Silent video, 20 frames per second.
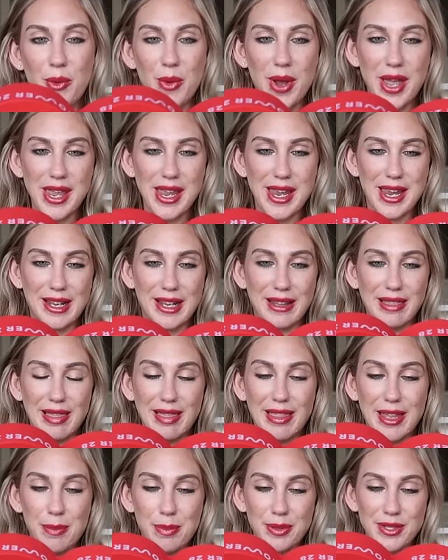Wait,
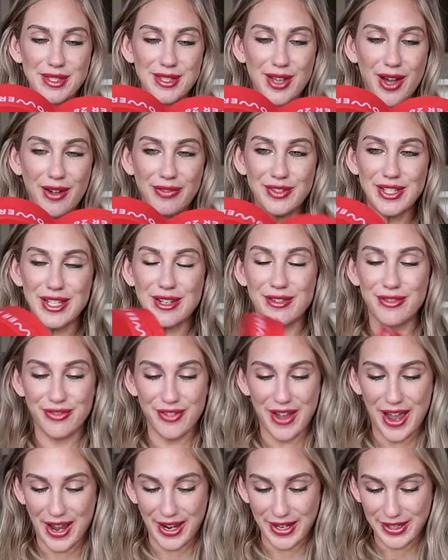lip softy
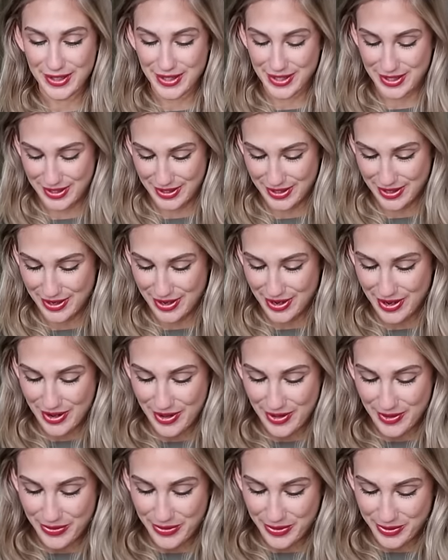facts.
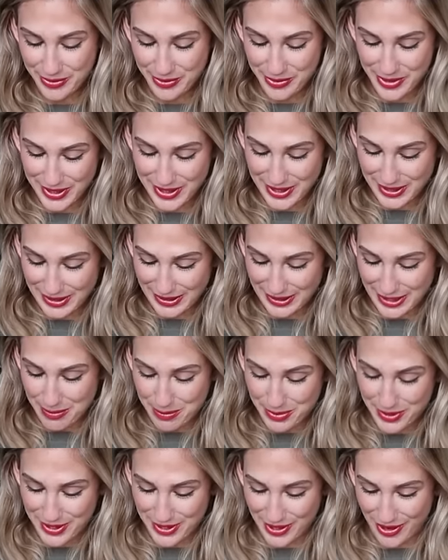What's a
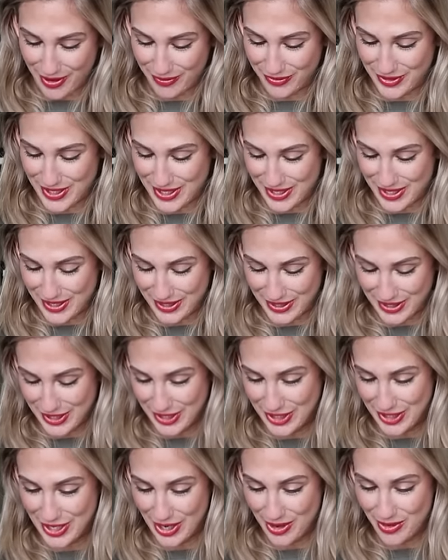lip softy? This is
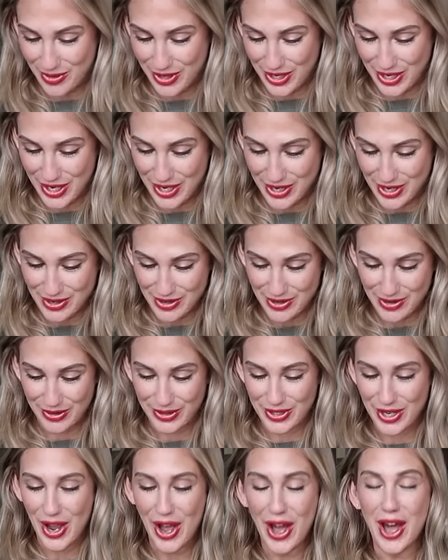so
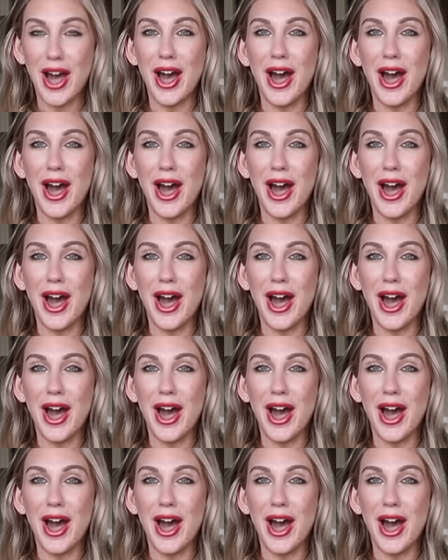cute.